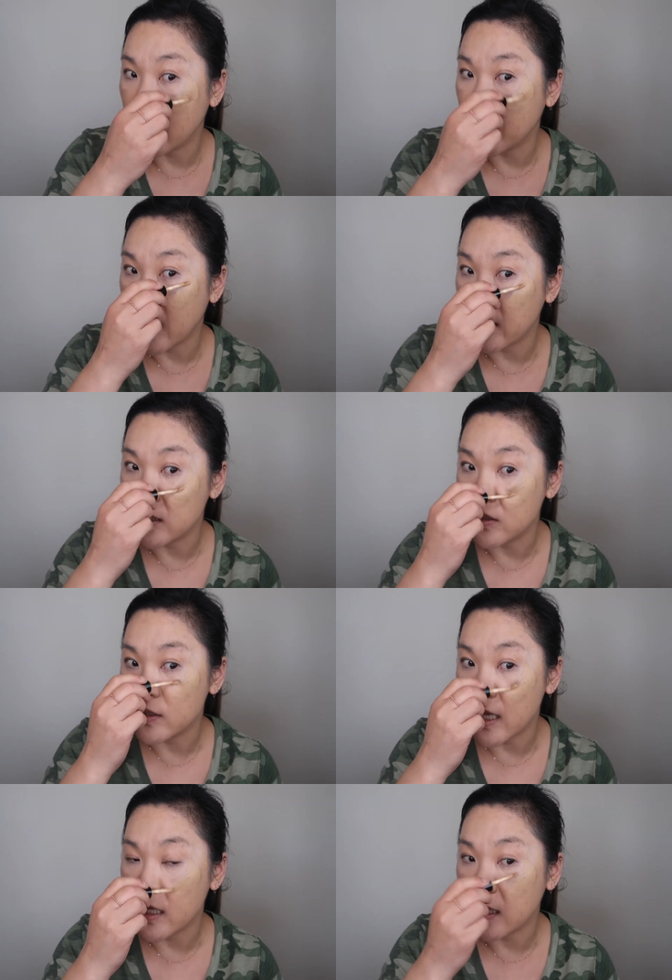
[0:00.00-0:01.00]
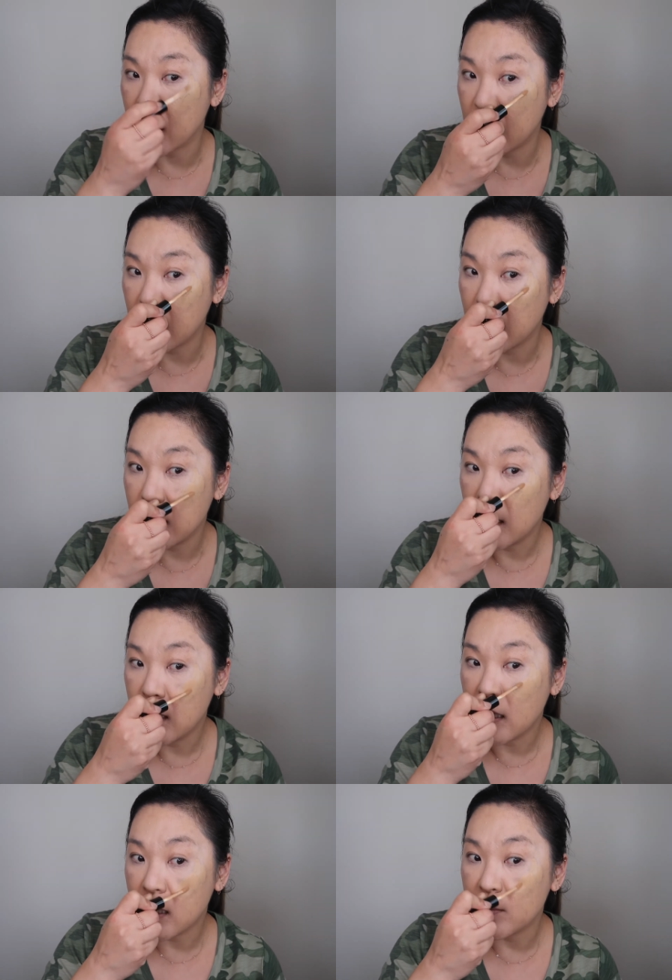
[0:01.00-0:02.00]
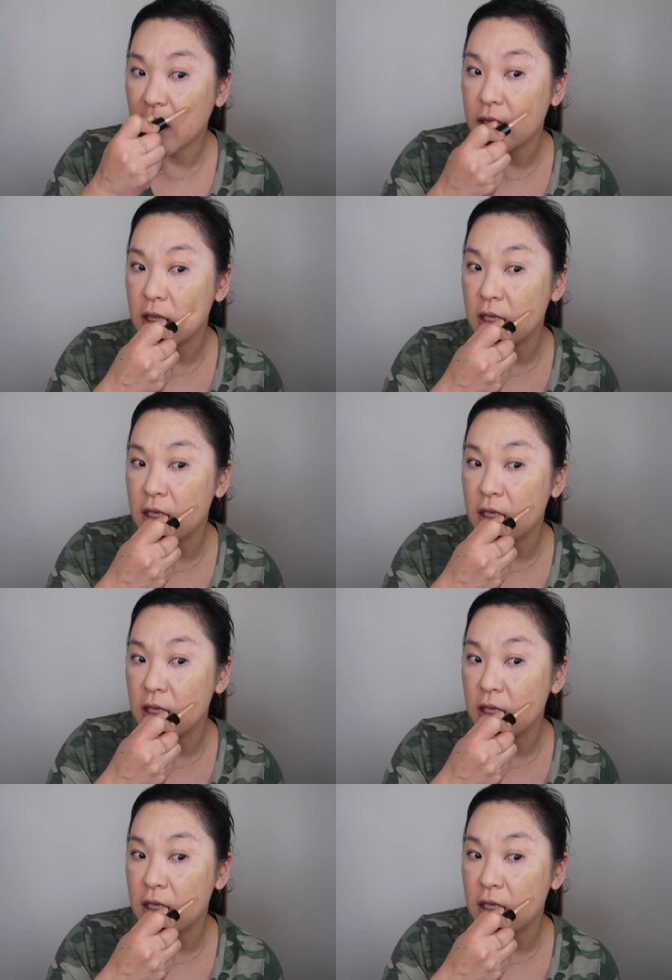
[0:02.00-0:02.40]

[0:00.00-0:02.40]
And what I can do is I can combine